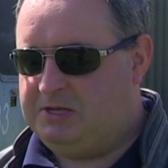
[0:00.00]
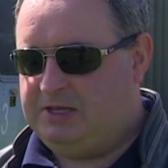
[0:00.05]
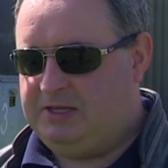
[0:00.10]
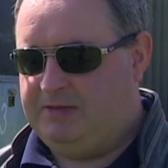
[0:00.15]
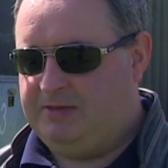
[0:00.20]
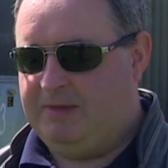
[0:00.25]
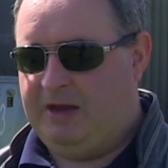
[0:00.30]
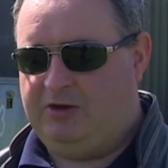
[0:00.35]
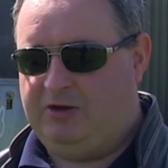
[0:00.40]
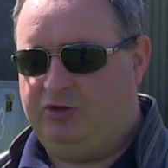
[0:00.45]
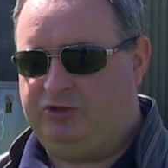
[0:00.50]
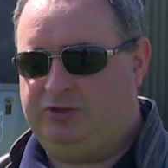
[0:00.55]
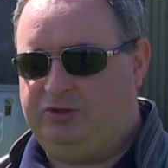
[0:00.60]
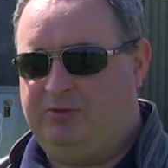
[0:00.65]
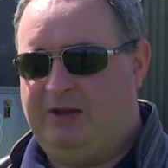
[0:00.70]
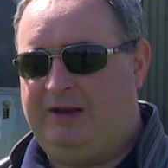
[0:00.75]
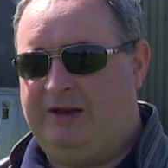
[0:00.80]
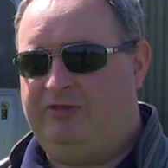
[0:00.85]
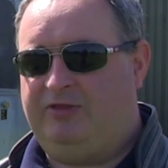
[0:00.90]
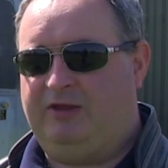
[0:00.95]
you might not do
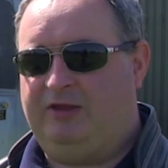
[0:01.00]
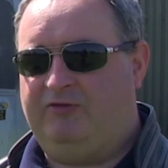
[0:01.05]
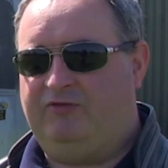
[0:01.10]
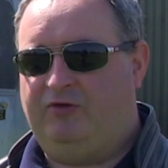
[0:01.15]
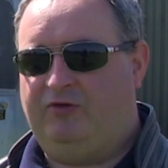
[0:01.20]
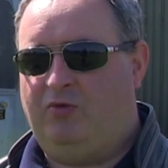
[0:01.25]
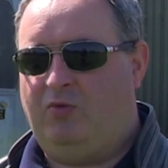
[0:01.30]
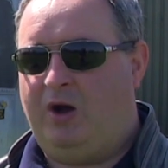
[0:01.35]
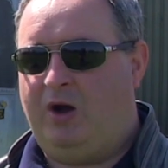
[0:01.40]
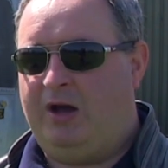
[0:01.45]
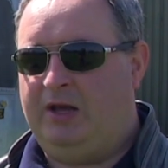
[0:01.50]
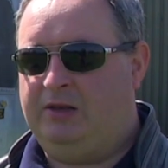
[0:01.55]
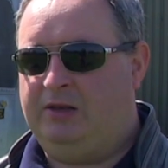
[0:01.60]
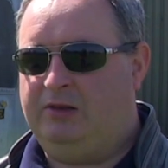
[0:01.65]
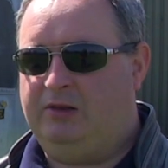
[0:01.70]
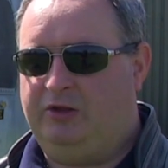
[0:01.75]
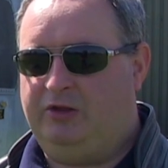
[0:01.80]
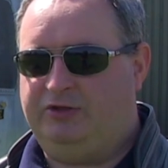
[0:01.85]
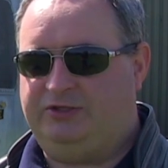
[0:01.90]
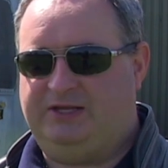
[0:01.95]
anything for a
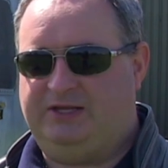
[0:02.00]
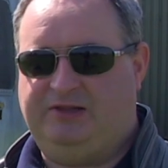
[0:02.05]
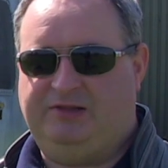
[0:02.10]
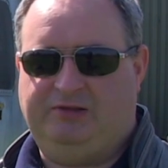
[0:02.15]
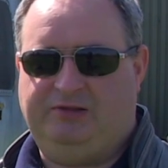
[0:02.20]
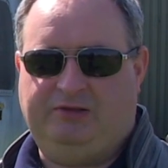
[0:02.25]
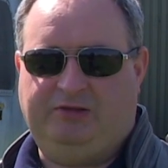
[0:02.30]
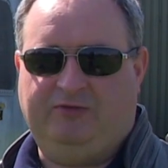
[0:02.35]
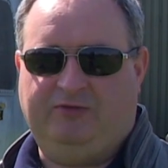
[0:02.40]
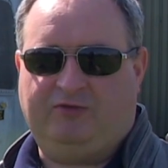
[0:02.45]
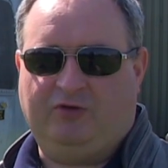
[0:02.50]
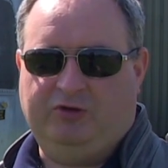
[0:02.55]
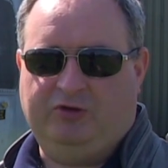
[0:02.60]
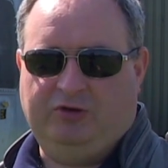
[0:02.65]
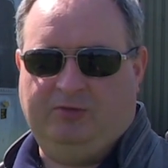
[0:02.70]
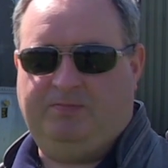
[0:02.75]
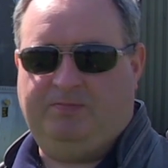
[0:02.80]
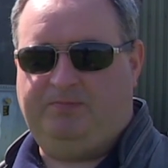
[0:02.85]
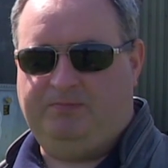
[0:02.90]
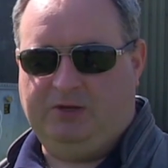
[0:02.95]
while until you've got
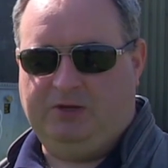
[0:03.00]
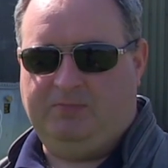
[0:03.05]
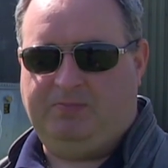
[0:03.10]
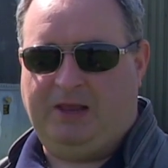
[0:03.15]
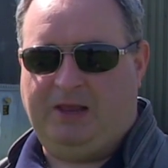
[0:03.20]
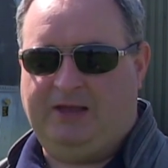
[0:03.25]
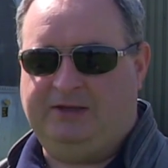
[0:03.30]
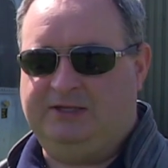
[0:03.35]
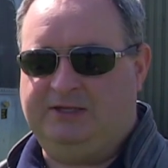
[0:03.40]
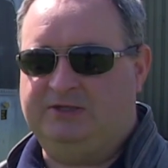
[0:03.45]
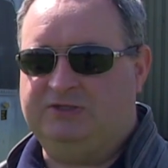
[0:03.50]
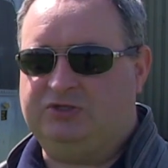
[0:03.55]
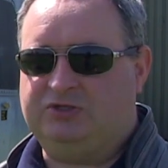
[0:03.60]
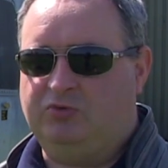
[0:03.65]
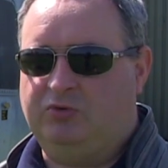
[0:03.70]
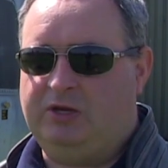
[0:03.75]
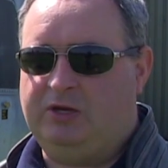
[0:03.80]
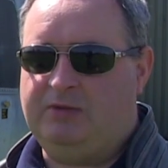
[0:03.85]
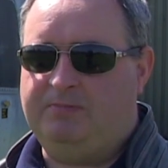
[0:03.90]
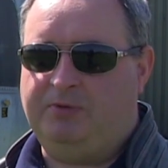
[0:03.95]
your, your planned in
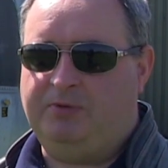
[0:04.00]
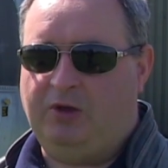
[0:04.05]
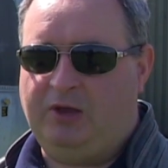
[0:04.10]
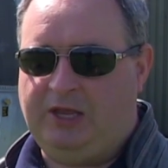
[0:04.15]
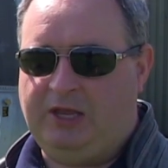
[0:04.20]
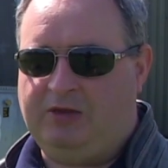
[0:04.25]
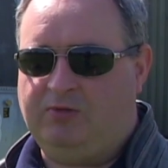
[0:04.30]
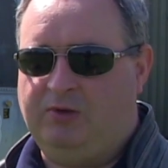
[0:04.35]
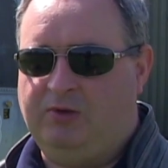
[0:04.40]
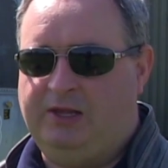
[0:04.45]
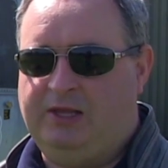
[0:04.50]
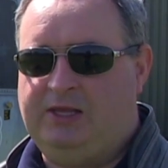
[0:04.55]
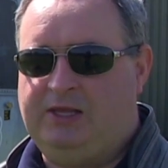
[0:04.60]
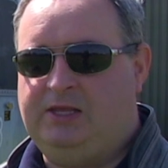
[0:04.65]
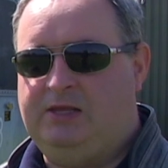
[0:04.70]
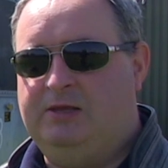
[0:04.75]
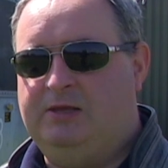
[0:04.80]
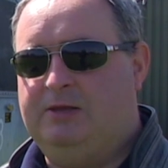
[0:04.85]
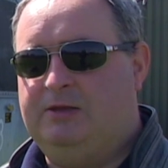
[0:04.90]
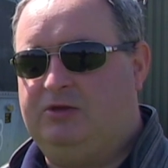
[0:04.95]
sortie, but
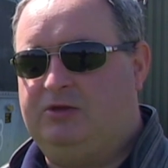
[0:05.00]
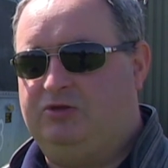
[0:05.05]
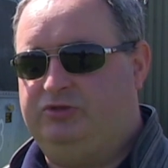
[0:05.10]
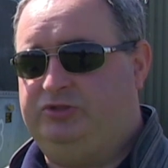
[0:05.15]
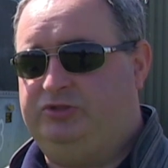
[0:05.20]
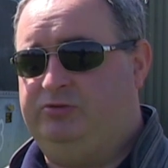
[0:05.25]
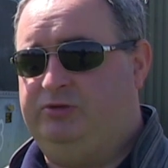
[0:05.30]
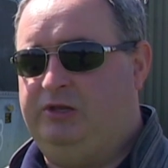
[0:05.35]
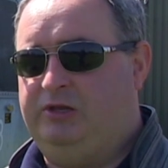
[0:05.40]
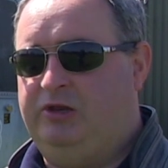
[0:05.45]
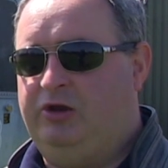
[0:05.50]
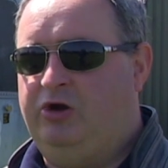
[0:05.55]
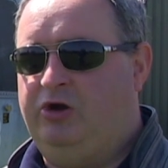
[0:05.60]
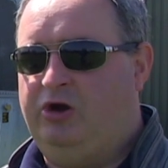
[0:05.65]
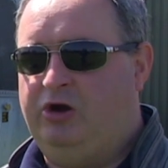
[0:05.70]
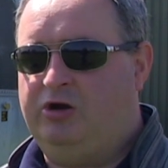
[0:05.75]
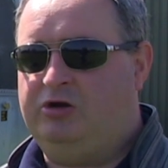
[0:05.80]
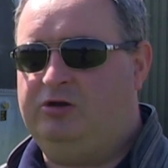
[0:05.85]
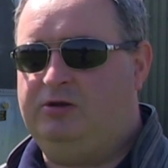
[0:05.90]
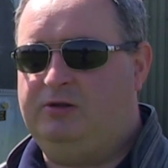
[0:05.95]
equally, because you're at
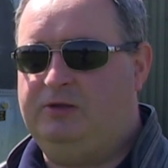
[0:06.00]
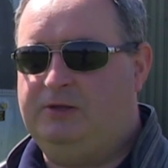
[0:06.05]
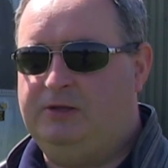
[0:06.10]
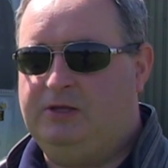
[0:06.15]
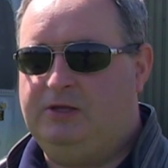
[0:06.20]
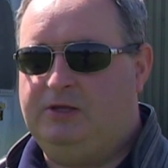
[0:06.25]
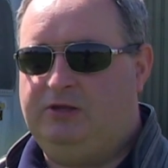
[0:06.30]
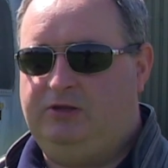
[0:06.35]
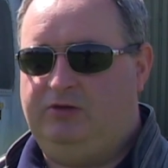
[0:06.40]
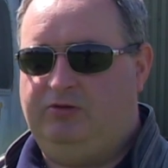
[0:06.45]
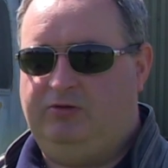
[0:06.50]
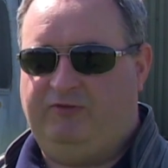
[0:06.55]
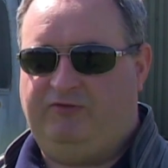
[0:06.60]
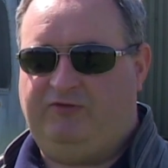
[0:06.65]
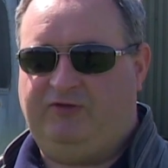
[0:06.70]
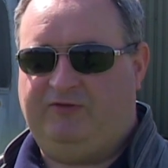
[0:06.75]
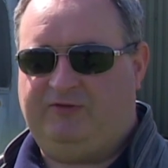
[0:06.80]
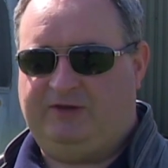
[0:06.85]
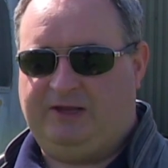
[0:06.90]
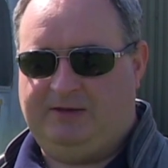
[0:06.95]
alert, you're at
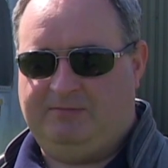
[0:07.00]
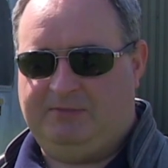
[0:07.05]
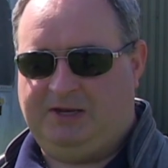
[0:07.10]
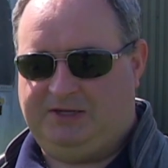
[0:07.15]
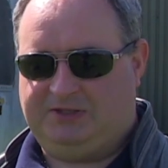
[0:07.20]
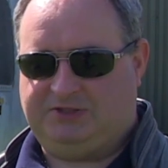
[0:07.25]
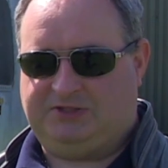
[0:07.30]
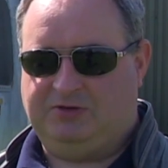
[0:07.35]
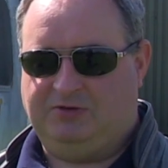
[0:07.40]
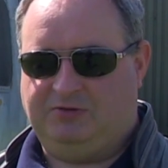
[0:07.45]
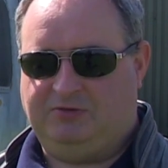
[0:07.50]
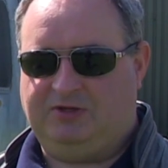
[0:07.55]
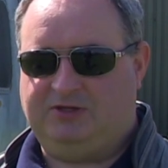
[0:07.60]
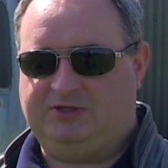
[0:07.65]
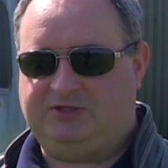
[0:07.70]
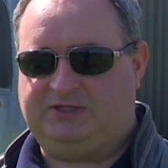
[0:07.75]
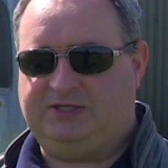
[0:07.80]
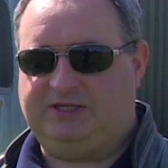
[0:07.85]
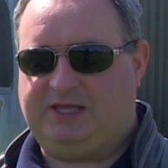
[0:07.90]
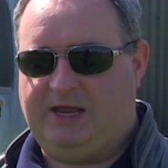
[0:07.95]
15 minutes
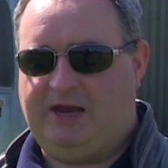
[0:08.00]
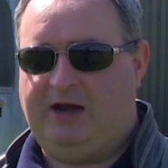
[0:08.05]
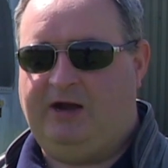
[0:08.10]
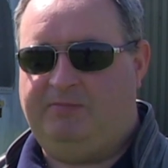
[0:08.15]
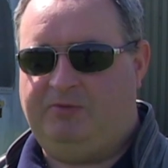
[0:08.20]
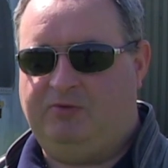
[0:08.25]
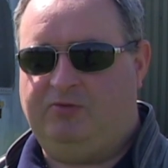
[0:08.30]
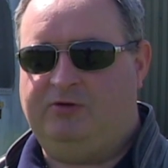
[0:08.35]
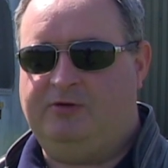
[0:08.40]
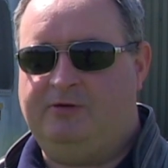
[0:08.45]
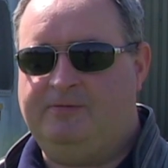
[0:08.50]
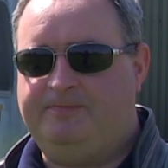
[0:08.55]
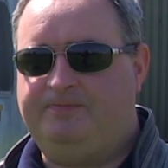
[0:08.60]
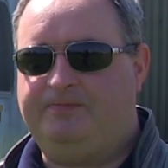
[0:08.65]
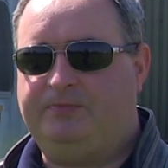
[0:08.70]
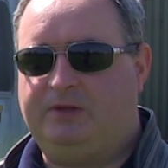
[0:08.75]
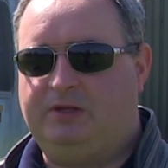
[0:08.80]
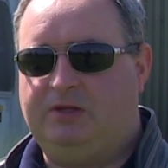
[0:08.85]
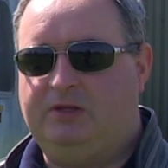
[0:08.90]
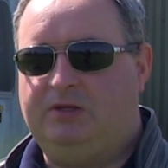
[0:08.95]
notice to get airborne.
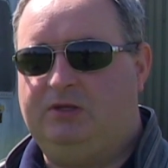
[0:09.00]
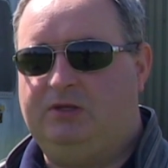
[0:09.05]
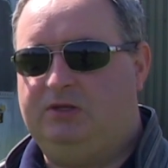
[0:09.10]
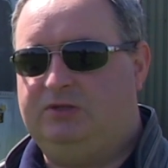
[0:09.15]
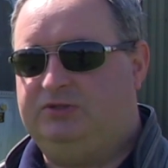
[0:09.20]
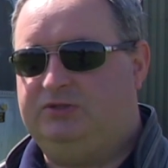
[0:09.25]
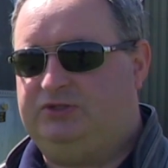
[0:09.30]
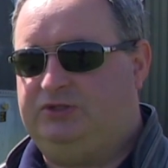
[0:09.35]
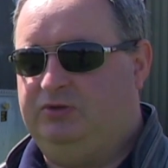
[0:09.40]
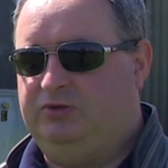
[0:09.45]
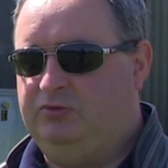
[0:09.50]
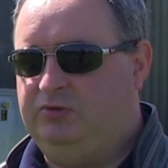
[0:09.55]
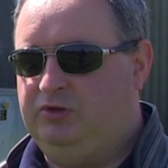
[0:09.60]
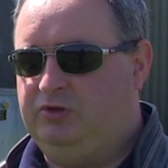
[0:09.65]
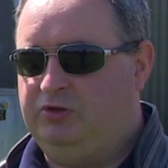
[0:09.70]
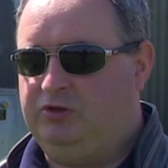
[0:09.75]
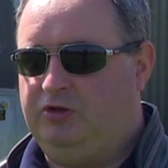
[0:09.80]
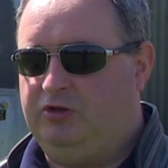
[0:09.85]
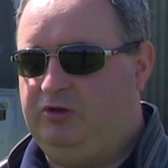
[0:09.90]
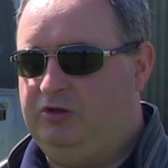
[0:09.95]
Mm. So
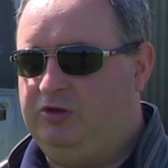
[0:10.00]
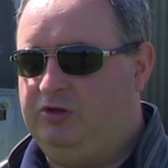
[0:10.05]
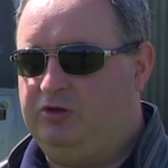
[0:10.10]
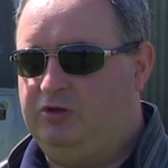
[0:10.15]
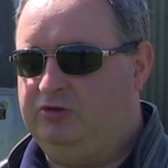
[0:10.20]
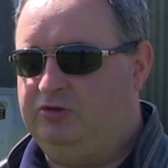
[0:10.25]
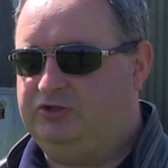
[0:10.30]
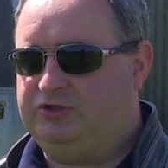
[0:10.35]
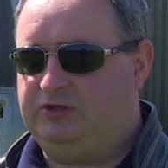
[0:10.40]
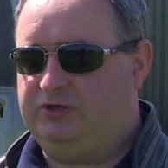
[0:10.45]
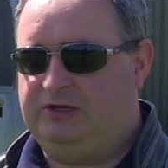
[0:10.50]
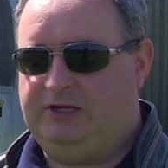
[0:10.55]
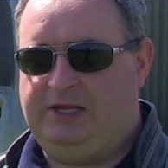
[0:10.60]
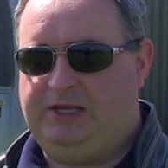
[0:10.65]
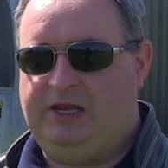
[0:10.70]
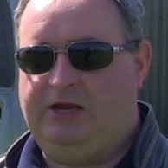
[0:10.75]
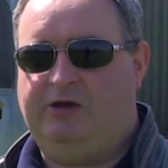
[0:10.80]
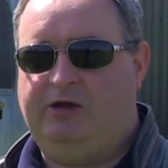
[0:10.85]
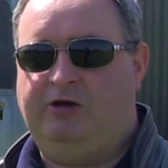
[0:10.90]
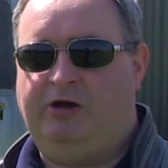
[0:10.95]
you, you could suddenly
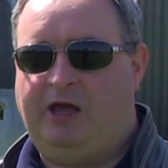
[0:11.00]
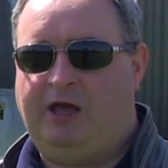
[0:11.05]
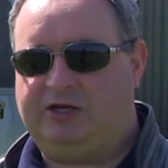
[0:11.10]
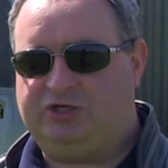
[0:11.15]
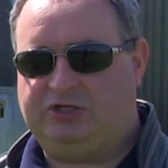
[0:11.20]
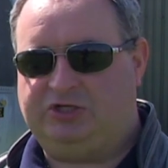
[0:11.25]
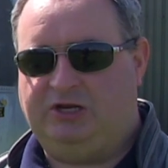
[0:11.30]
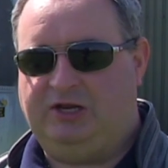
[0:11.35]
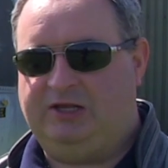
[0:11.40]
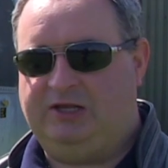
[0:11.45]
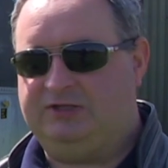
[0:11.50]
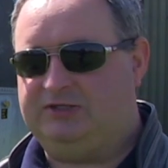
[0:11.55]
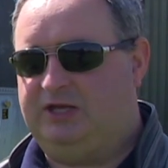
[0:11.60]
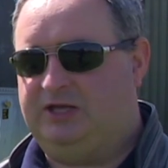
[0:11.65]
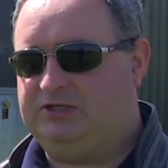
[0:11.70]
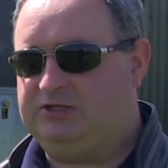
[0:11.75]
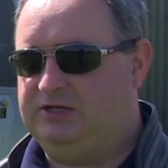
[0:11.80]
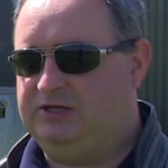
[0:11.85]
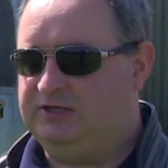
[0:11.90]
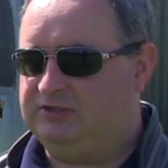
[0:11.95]
hear action Lynx,
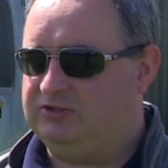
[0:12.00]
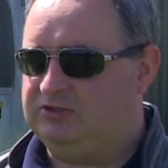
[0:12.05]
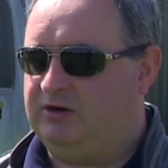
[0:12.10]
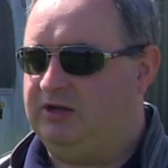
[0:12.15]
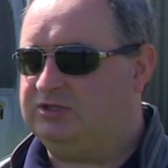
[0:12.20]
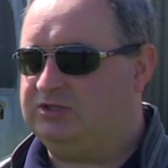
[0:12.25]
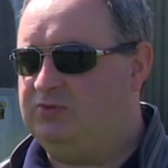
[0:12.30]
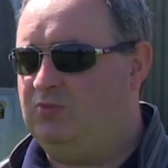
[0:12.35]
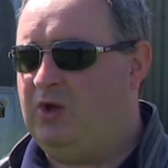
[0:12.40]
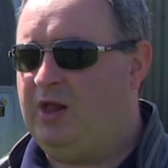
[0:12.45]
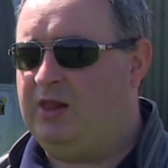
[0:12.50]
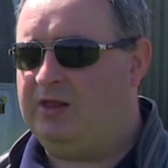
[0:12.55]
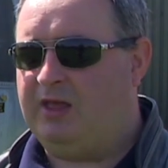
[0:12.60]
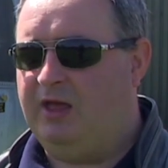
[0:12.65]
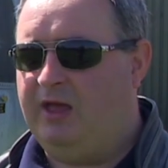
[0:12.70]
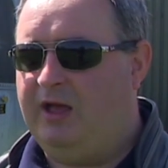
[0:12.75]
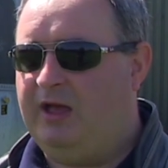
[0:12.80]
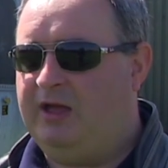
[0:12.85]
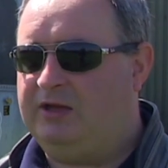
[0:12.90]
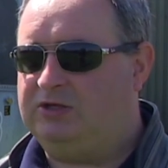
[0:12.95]
action Lynx, or action
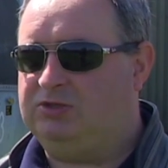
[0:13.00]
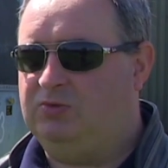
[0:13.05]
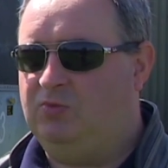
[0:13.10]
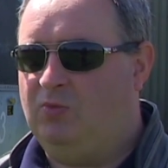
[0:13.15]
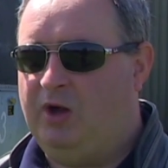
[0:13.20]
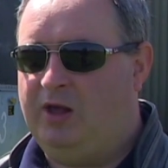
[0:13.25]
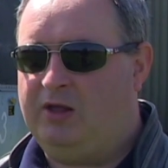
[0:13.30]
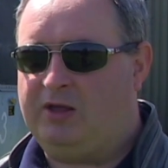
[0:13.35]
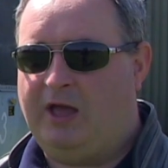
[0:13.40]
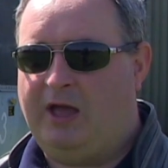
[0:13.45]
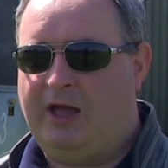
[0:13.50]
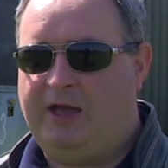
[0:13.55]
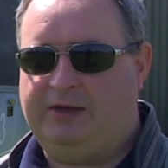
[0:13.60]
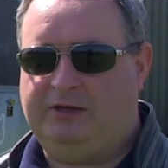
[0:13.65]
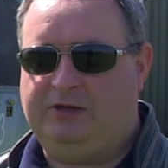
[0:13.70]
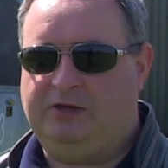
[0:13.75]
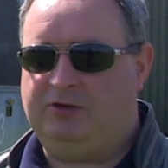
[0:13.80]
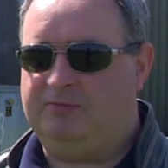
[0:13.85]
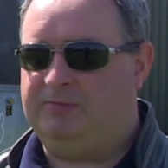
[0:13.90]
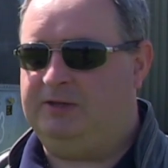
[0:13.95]
wildcat, action wildcat,
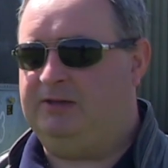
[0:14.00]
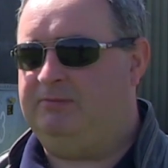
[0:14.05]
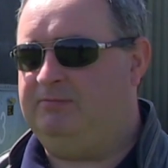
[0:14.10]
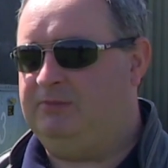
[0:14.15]
and you could be, you